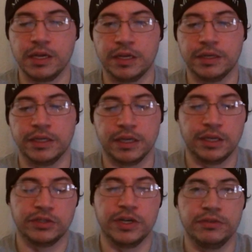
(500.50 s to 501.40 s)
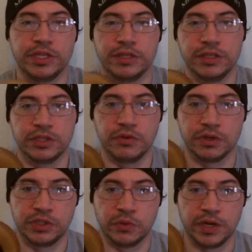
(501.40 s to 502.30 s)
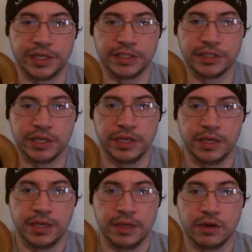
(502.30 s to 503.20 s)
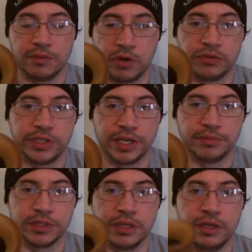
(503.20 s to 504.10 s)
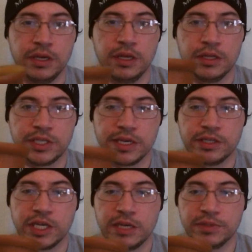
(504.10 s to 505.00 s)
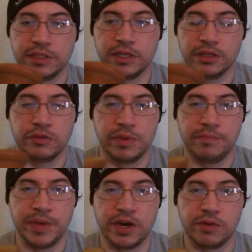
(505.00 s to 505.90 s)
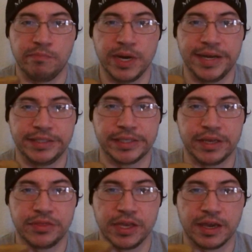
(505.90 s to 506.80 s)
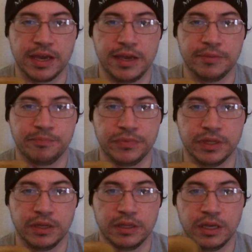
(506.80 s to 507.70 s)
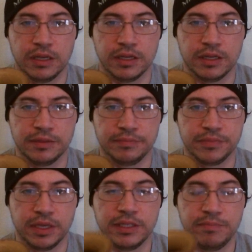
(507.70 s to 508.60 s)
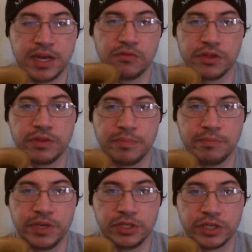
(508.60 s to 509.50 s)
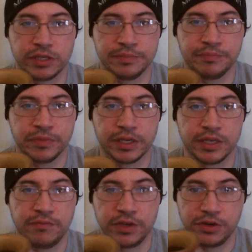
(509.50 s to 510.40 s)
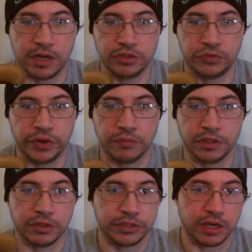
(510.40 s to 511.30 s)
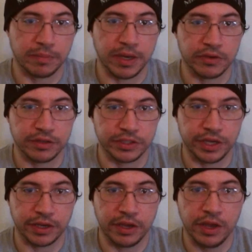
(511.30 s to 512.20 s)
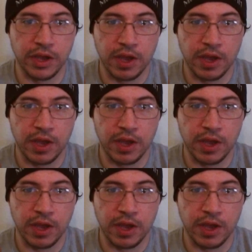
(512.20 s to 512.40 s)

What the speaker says: And I tried using this gourd twice, or both times. The second times I did a little bit better, but I think I did better with the bombicha because I figured out a trick, which I'll talk about here in a sec.